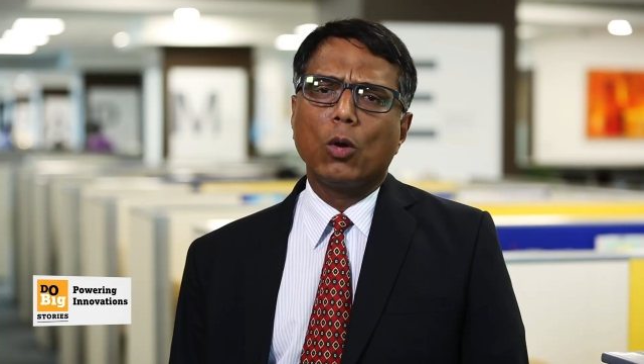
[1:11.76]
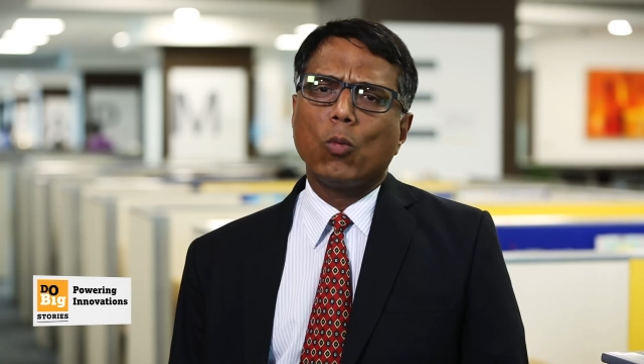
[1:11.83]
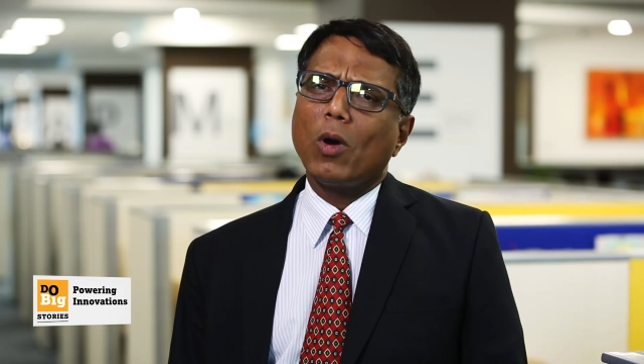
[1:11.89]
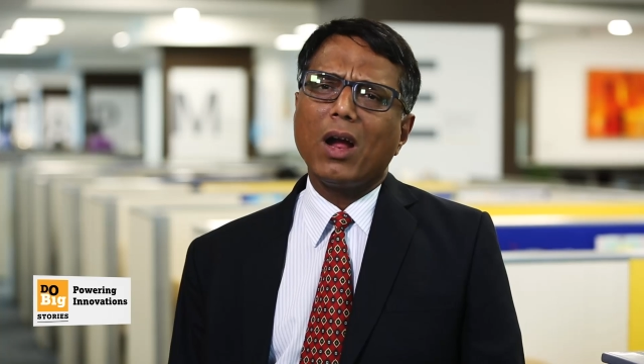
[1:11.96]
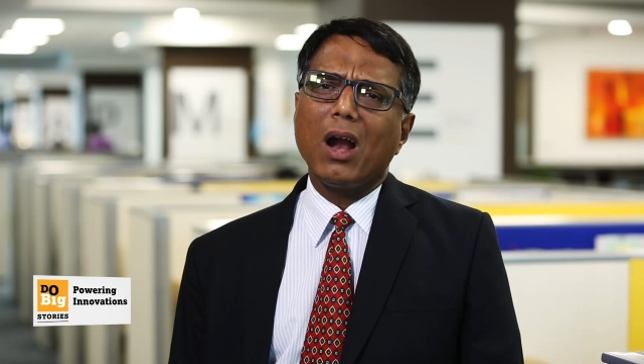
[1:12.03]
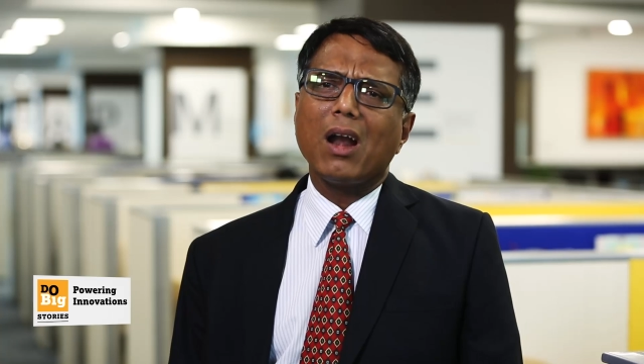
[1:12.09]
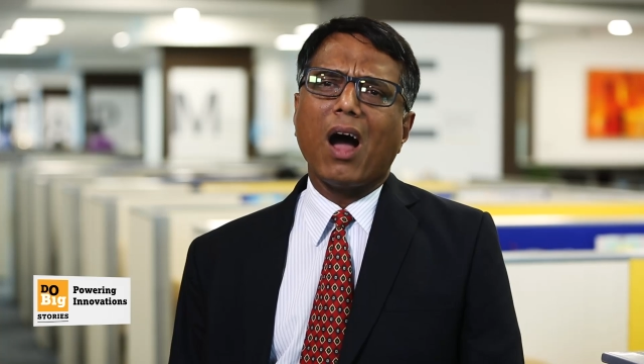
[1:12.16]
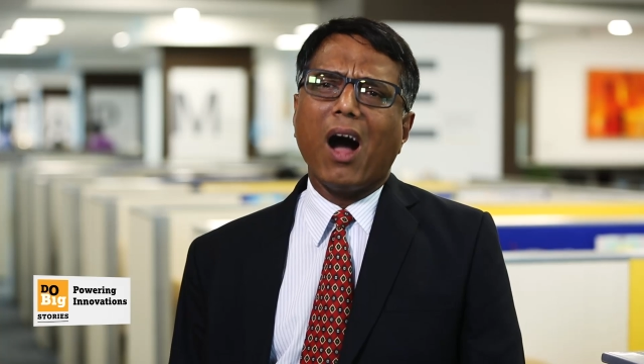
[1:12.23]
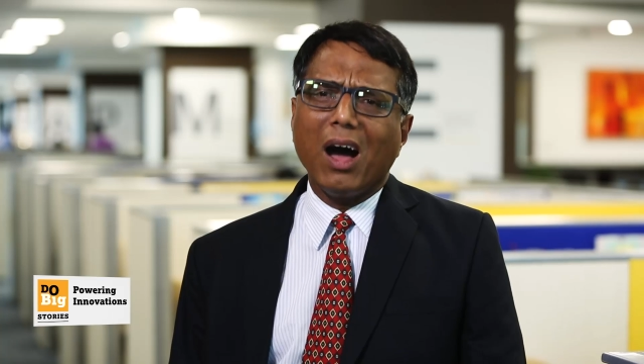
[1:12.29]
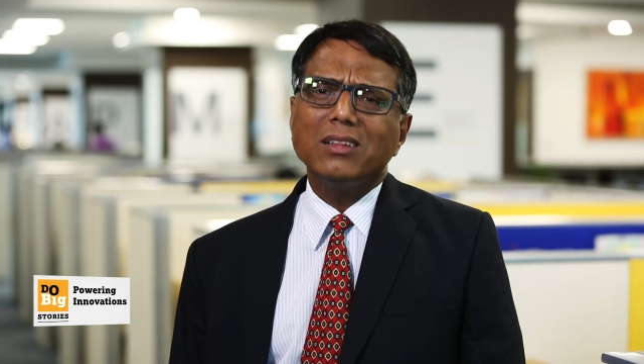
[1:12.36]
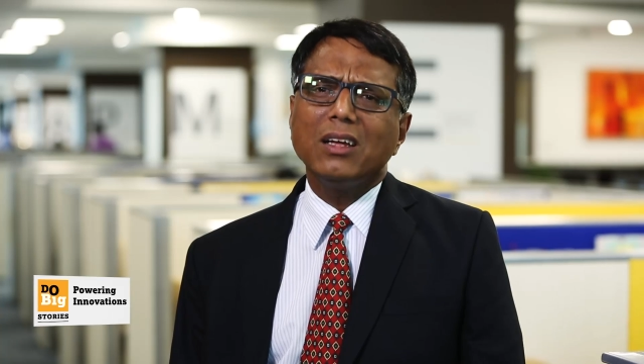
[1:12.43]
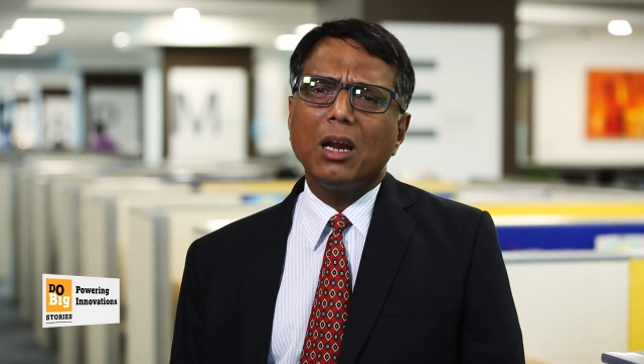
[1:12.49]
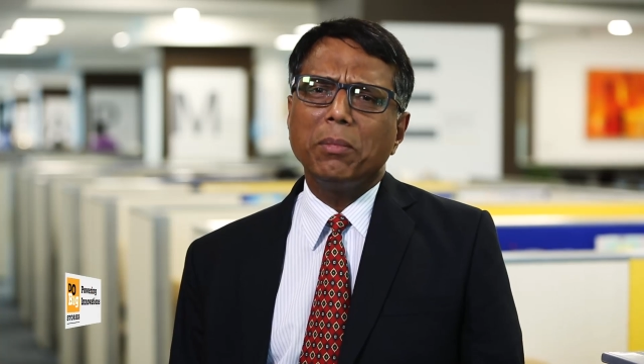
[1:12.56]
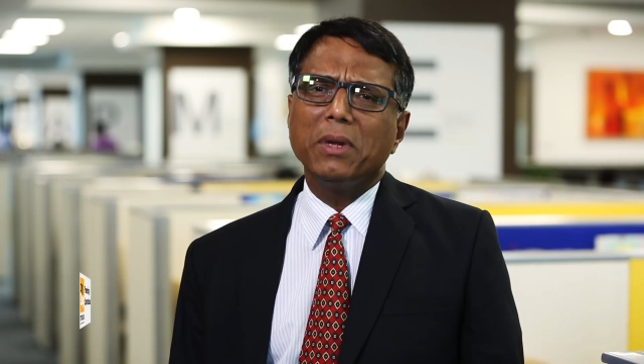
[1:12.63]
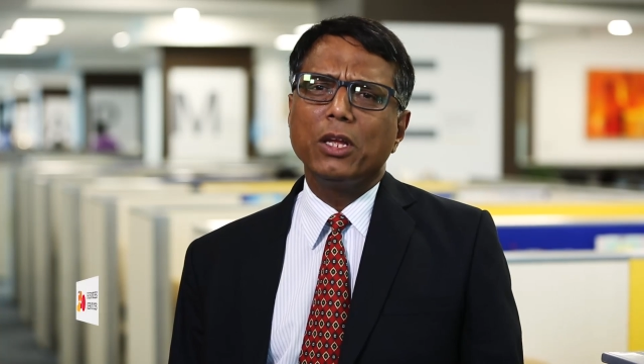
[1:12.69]
Why can't
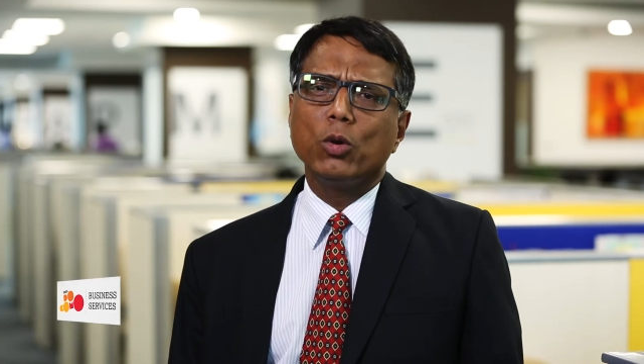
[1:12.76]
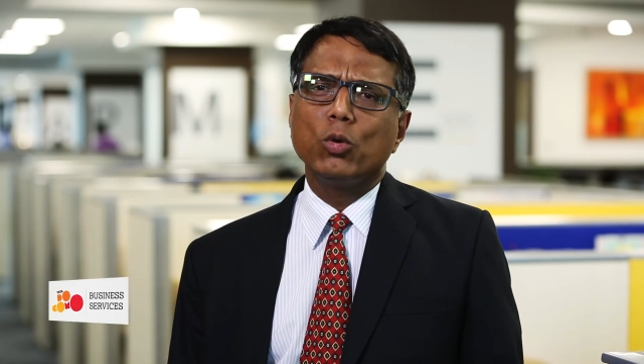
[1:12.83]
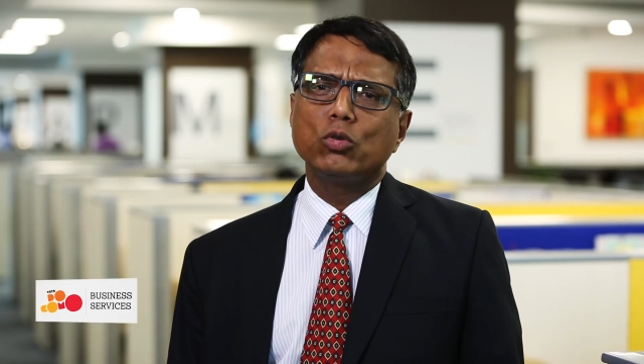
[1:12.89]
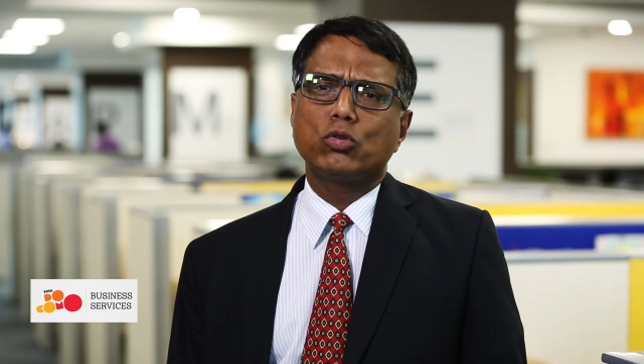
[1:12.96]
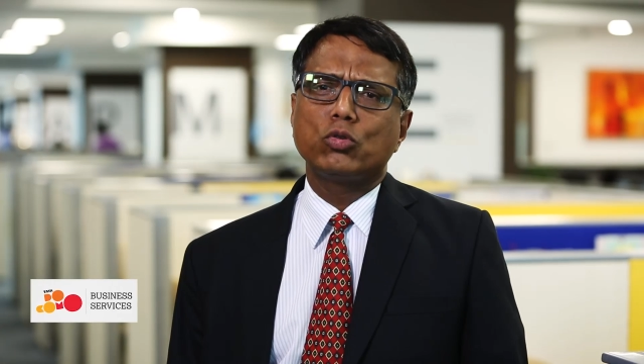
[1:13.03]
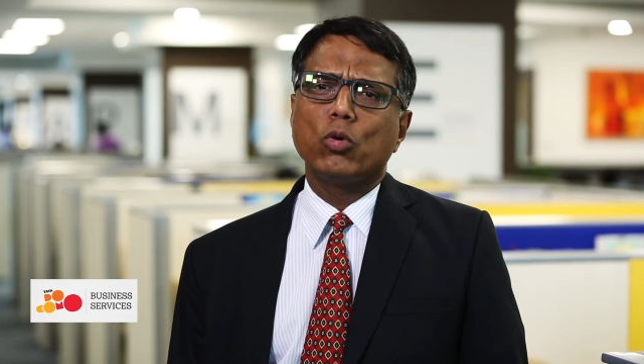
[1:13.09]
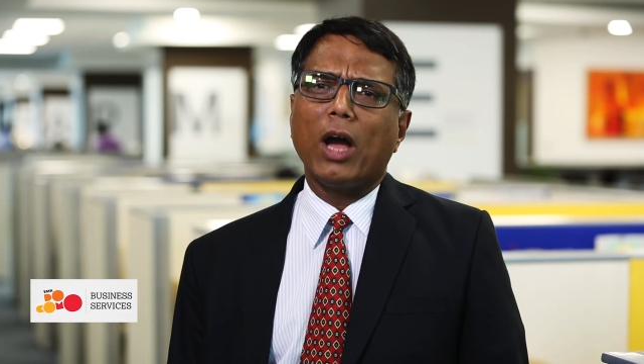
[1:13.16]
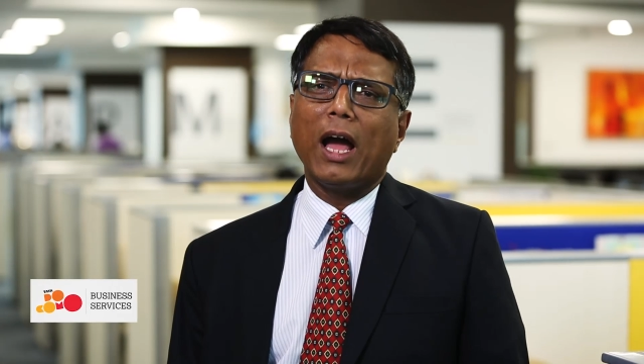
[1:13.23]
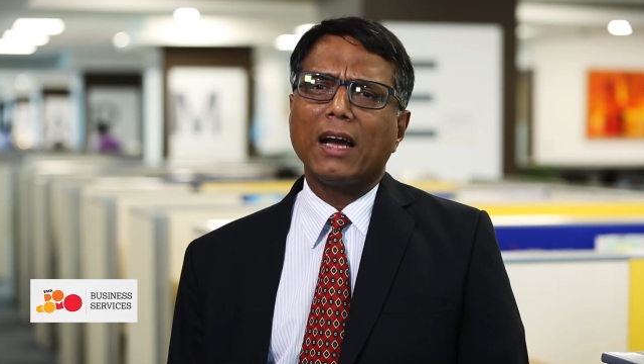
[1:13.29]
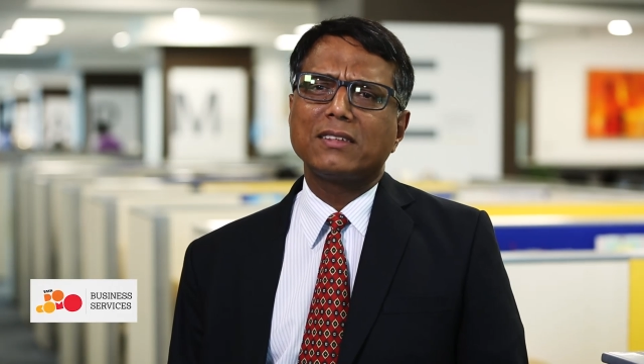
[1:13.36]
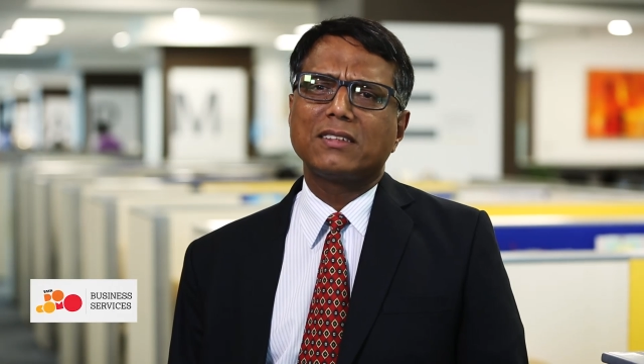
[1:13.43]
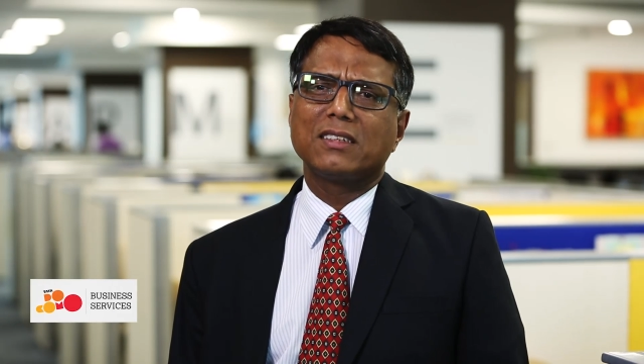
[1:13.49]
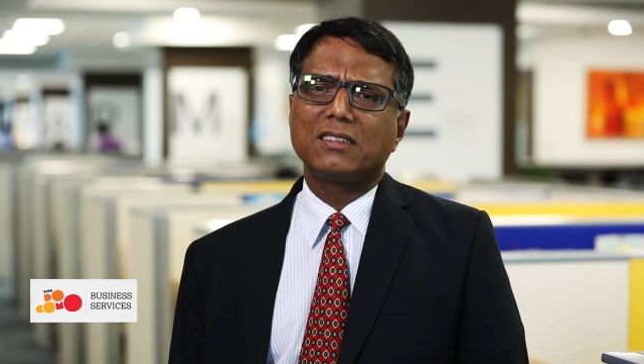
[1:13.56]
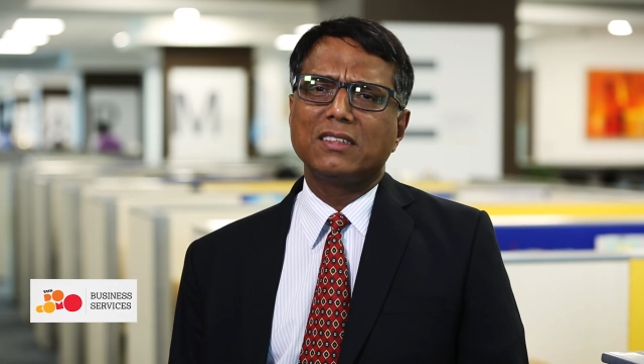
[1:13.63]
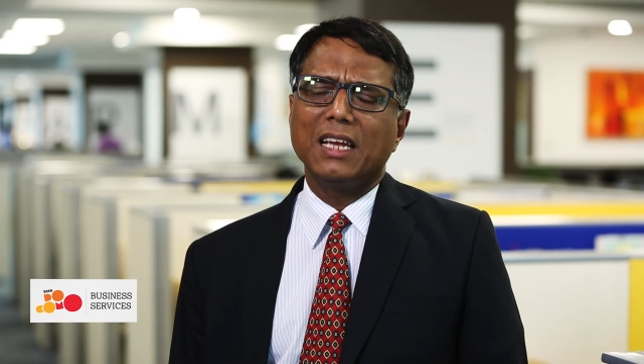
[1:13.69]
Aadhaar be used to
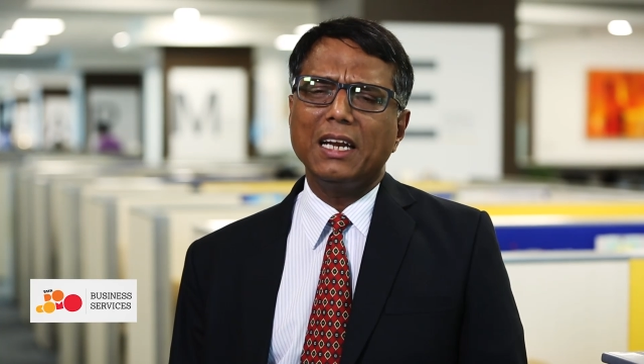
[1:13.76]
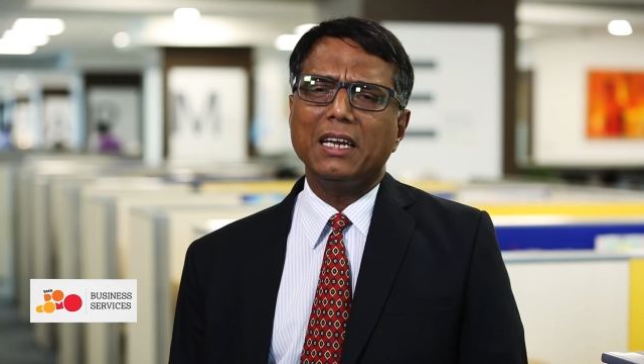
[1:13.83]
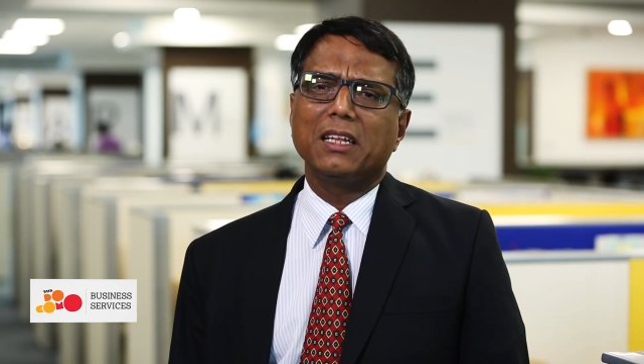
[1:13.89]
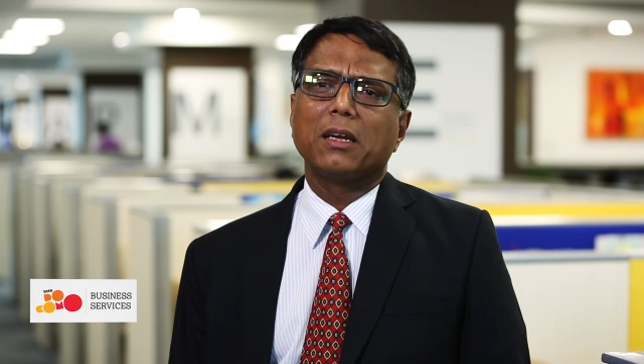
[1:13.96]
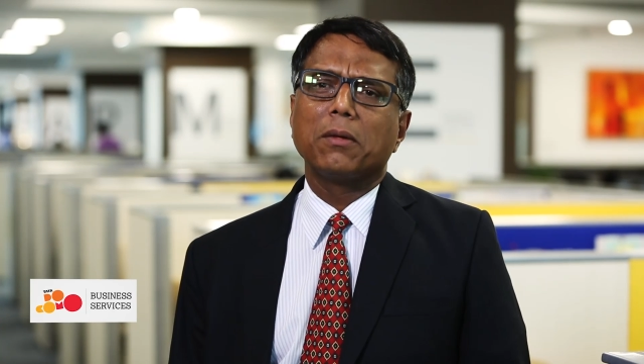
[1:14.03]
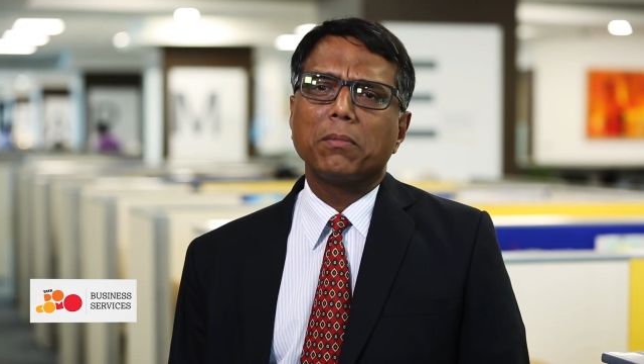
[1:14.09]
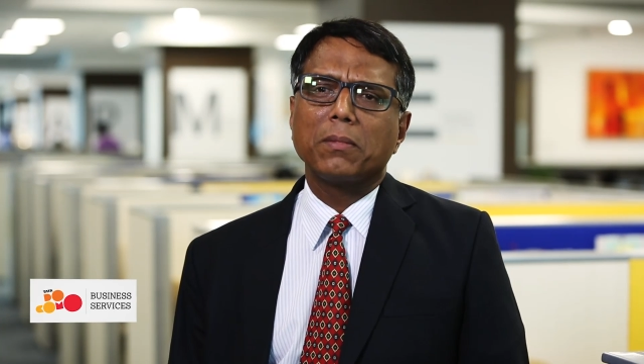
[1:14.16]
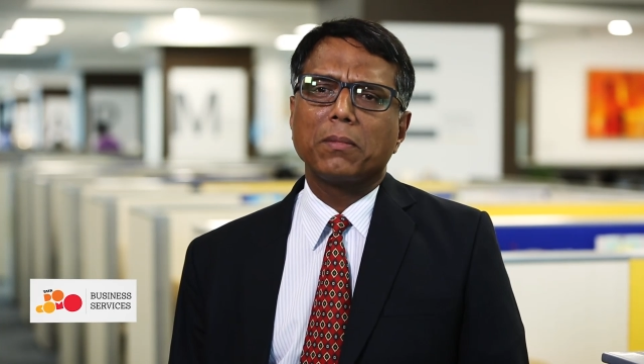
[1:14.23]
access the ATM?